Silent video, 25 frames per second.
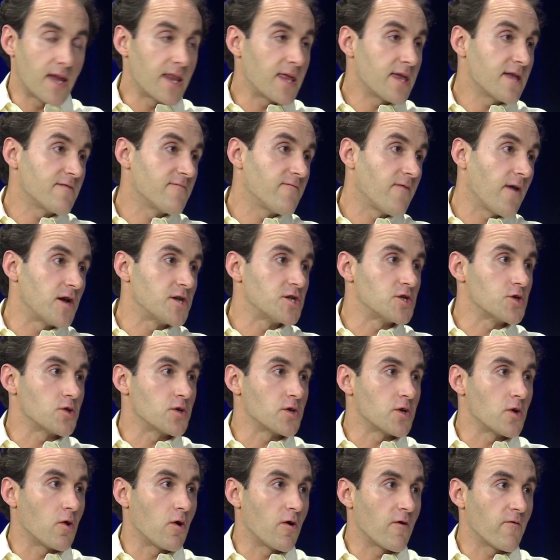any advice you
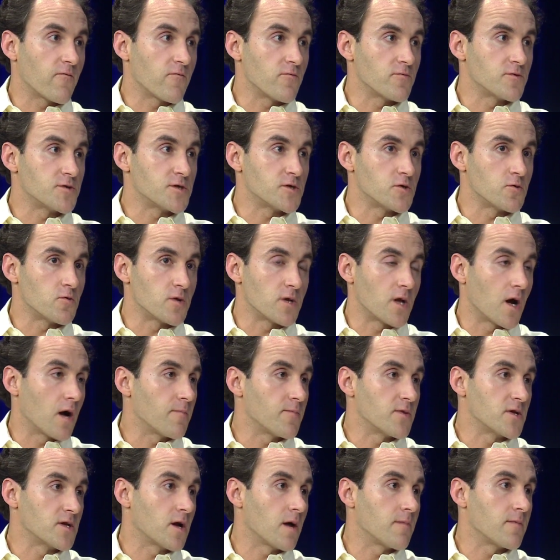could offer to an
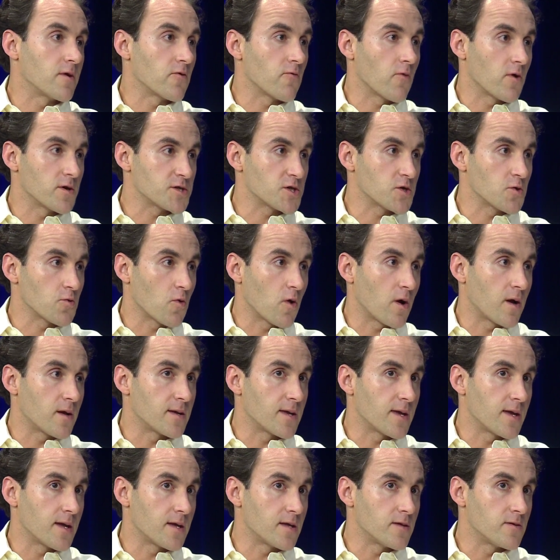up-and-coming restaurant
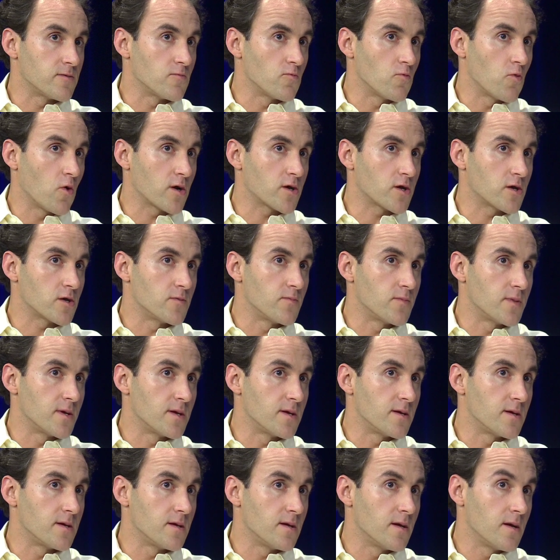in what could
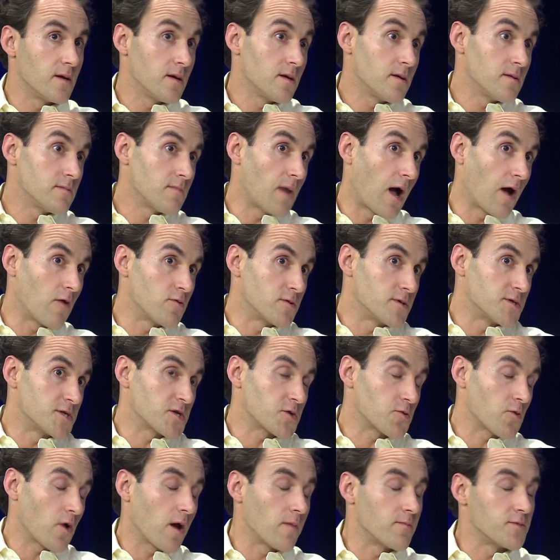be, I would
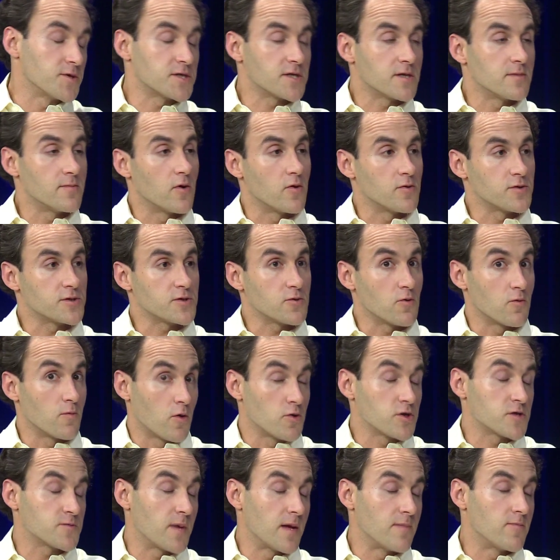describe as the most, or
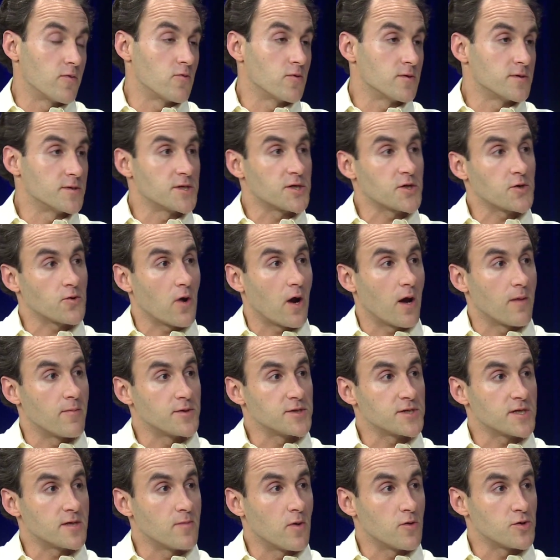most people would describe
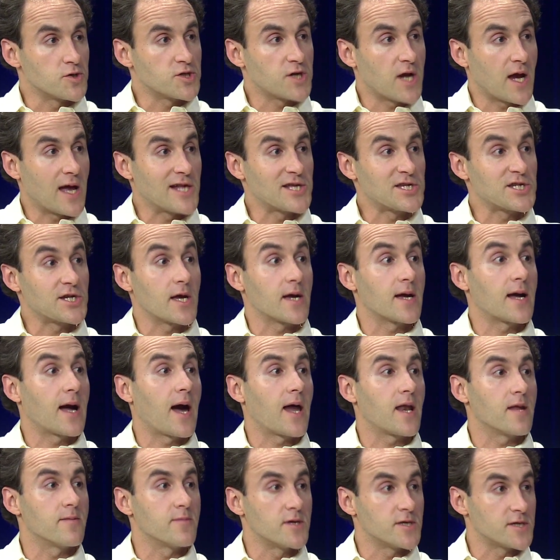as the most challenging
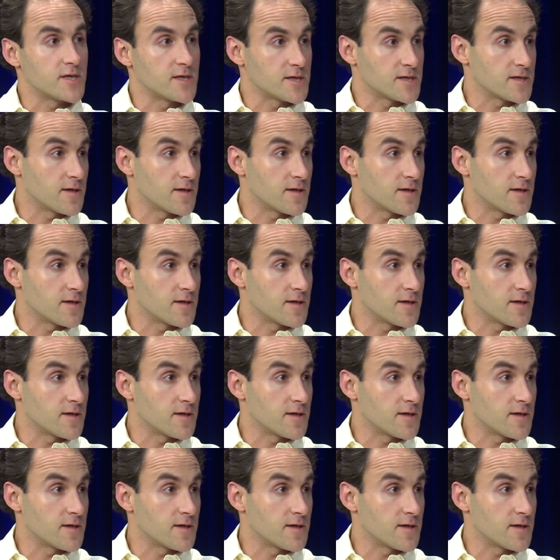economy since